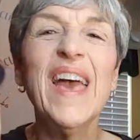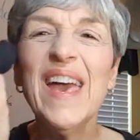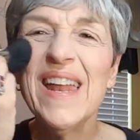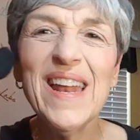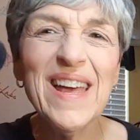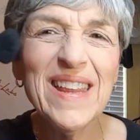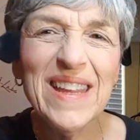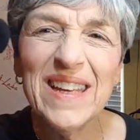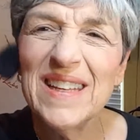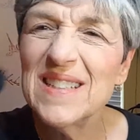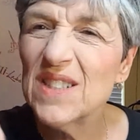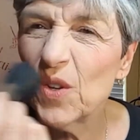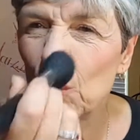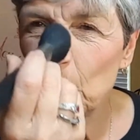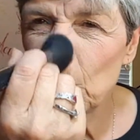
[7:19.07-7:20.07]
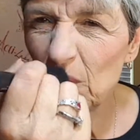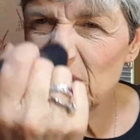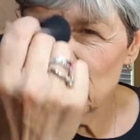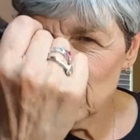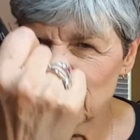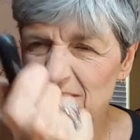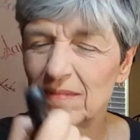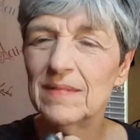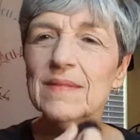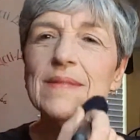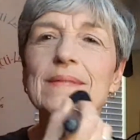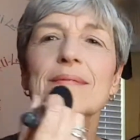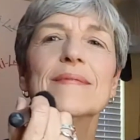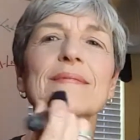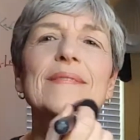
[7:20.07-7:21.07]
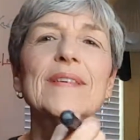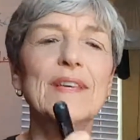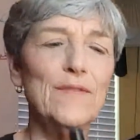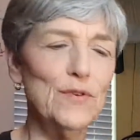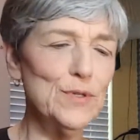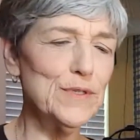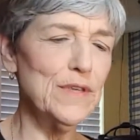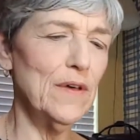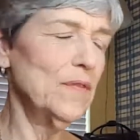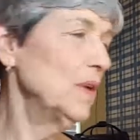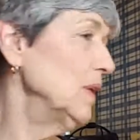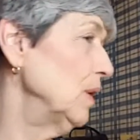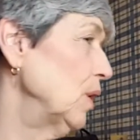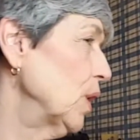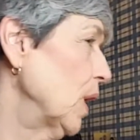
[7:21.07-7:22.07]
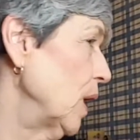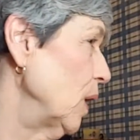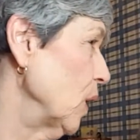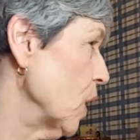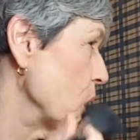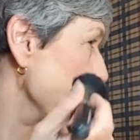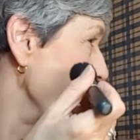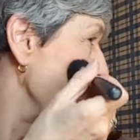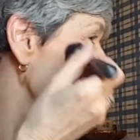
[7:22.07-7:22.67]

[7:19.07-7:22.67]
And I think it's cool to give yourself a little color.